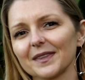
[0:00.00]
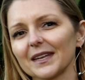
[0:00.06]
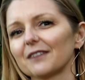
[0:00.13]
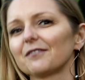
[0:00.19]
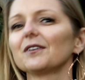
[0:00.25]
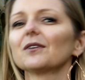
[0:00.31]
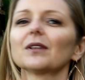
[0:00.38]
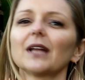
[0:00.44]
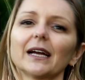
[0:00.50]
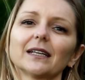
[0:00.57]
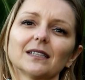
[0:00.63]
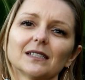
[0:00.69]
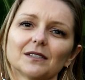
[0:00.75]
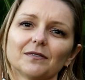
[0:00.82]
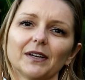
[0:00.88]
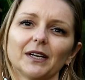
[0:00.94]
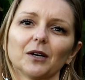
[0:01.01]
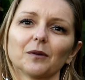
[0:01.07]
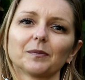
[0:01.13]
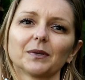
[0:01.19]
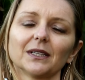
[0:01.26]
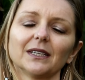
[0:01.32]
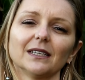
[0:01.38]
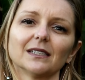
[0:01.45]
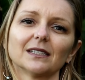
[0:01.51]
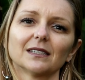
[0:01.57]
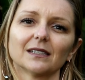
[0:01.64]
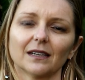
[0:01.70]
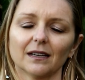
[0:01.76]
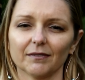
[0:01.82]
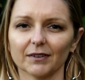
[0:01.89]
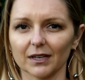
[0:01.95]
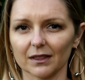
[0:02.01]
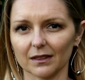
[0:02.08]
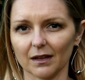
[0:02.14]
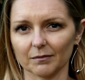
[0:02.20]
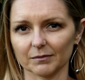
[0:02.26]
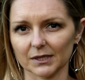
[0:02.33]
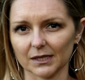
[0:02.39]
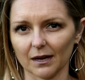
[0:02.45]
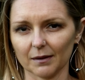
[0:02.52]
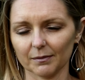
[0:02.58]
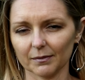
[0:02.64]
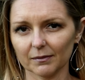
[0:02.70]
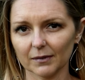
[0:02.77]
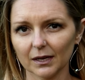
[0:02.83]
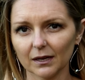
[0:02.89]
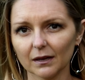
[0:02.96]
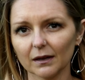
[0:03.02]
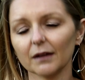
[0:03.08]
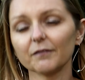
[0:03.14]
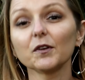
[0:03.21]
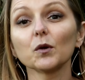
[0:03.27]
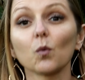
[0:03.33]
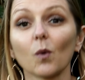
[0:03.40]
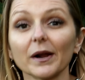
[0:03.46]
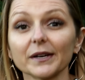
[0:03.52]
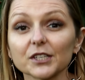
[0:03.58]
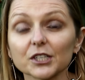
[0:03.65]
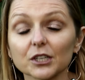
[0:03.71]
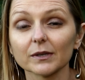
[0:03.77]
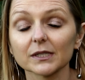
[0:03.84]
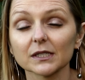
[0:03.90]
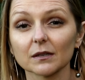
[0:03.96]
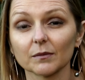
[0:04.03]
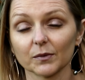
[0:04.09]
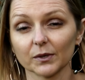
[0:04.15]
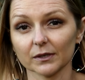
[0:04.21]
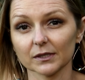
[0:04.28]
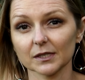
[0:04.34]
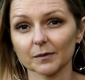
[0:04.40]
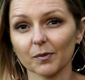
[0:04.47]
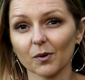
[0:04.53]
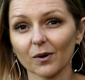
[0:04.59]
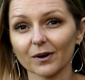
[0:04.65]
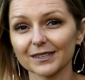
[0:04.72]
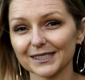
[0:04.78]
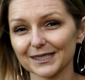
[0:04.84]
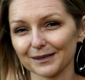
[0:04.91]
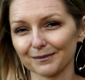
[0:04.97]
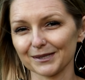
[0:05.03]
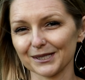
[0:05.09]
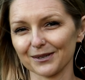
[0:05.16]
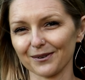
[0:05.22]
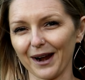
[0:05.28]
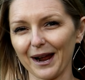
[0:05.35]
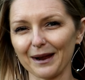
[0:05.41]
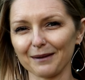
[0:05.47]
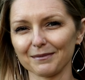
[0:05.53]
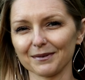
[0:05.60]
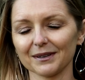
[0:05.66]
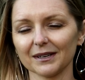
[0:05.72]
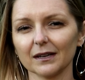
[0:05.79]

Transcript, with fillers: If you like this video, please give it a thumbs up. If you want to us some real support, subscribe.